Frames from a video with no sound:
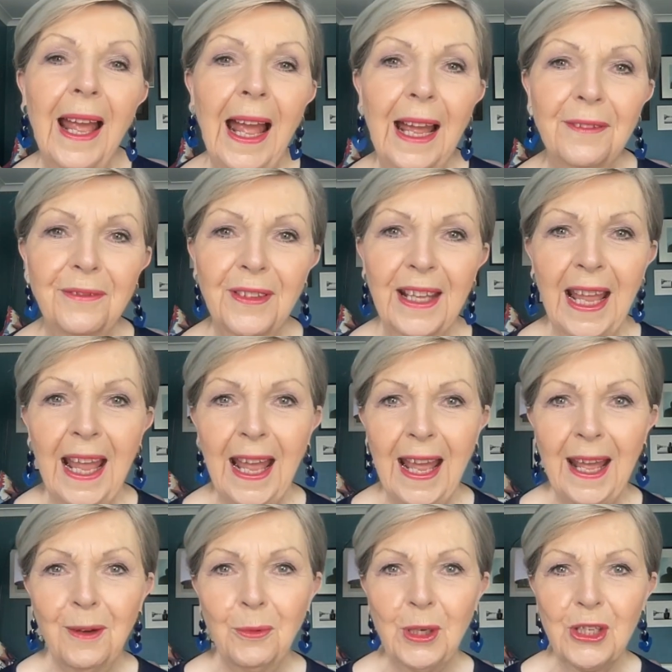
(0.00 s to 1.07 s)
and for the
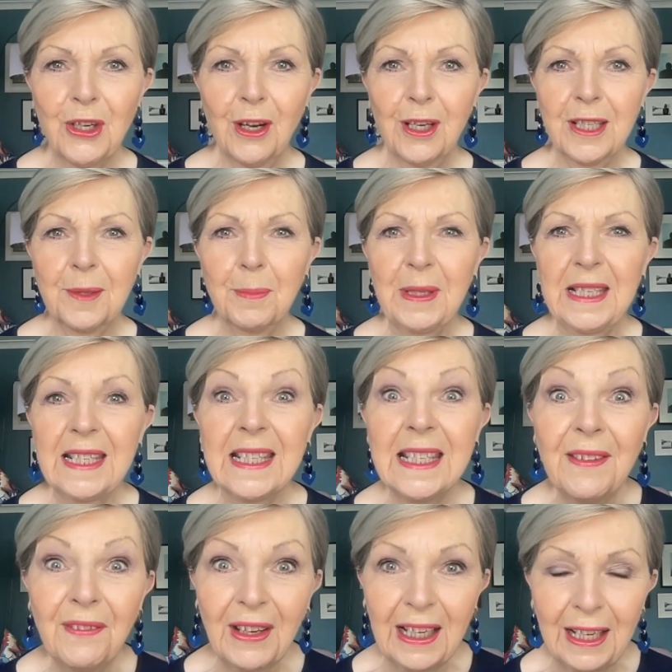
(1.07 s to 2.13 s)
hair which are
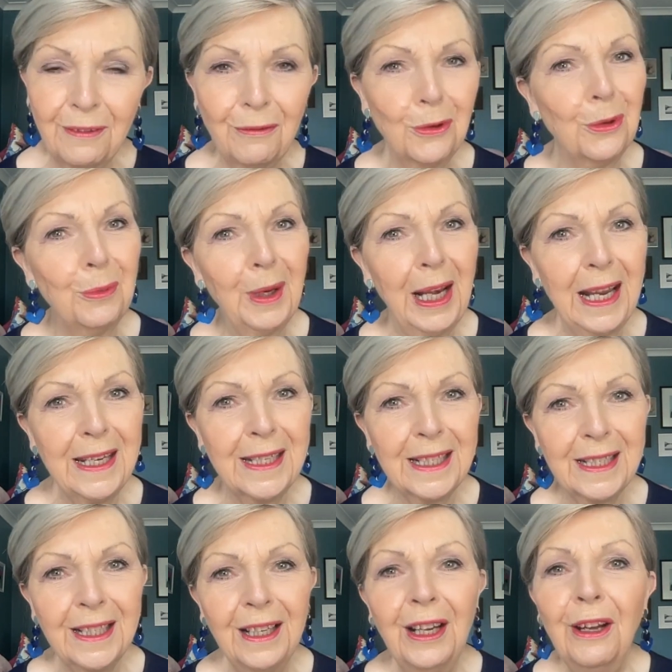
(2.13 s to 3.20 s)
specifically
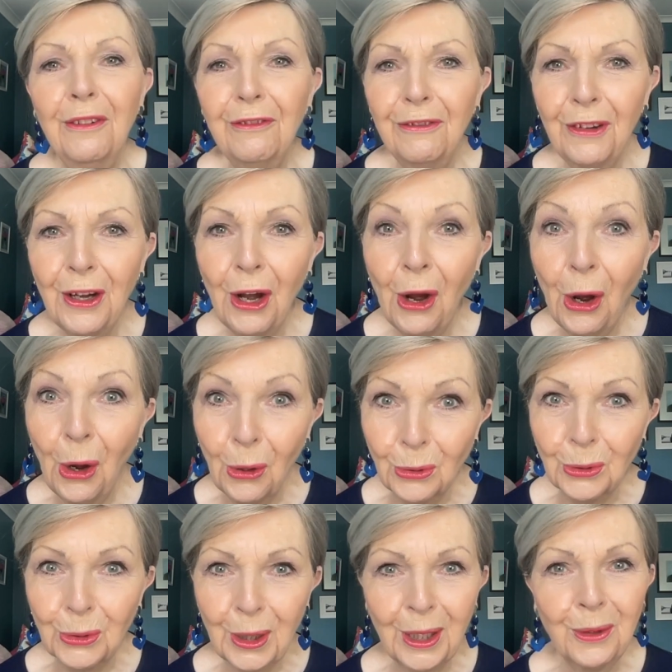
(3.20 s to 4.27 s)
formulated for
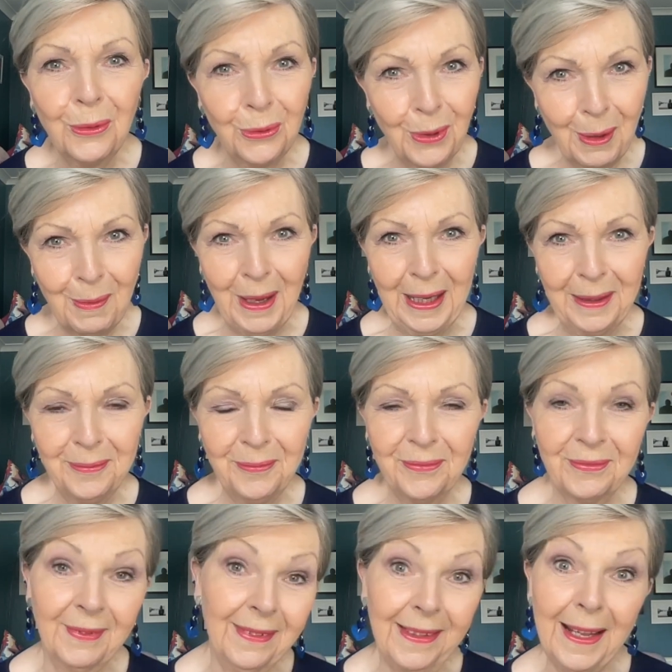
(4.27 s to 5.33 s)
older women
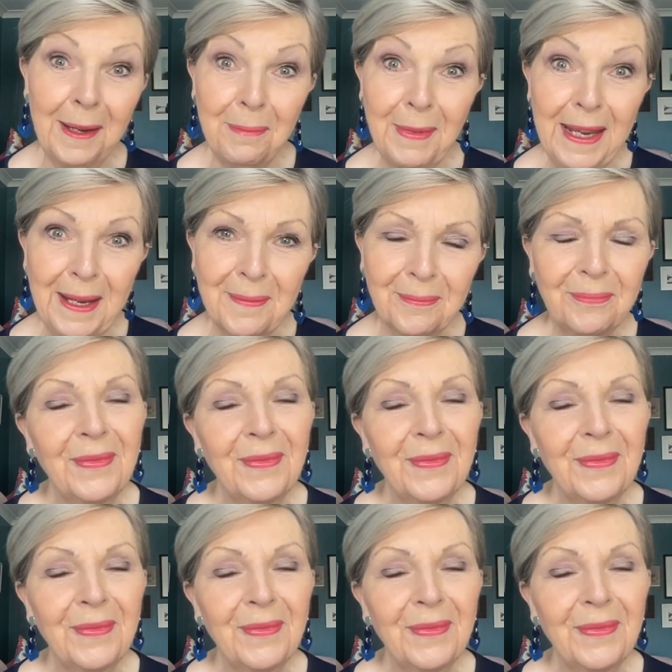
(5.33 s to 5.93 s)
like me.